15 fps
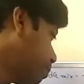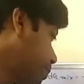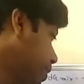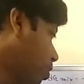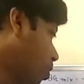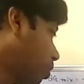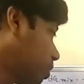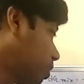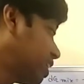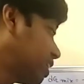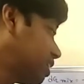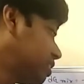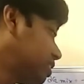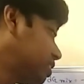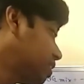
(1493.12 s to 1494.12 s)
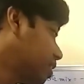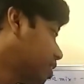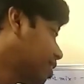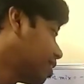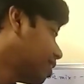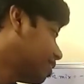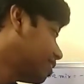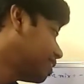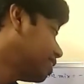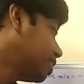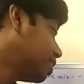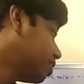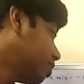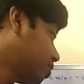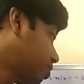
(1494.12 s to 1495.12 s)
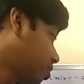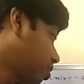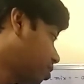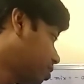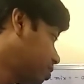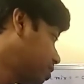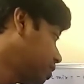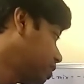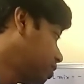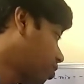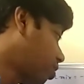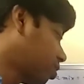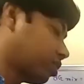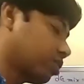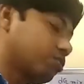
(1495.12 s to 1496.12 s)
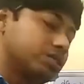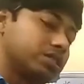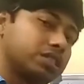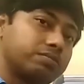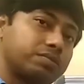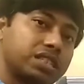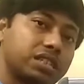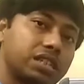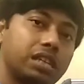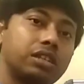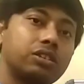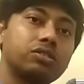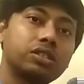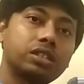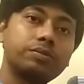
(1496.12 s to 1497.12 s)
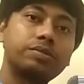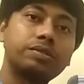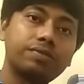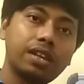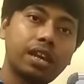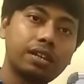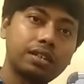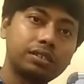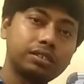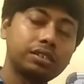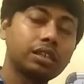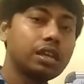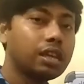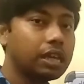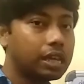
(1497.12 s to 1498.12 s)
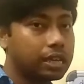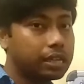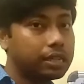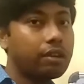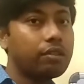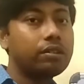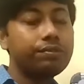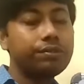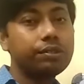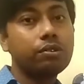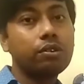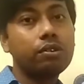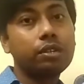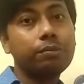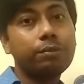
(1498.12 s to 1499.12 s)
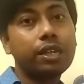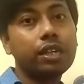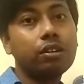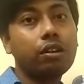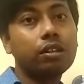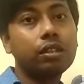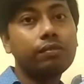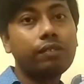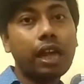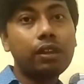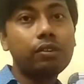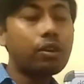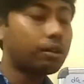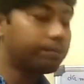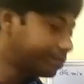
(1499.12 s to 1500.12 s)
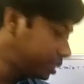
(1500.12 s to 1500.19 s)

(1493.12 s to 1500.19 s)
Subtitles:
Kp or del G T naught, which is basically your Gibbs free energy. Now if you know, depending on the value of